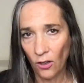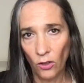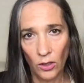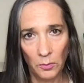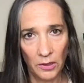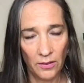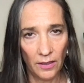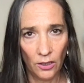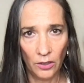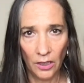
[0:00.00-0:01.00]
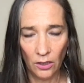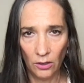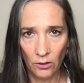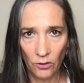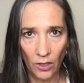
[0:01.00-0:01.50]
all the
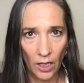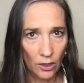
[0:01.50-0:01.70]
materials,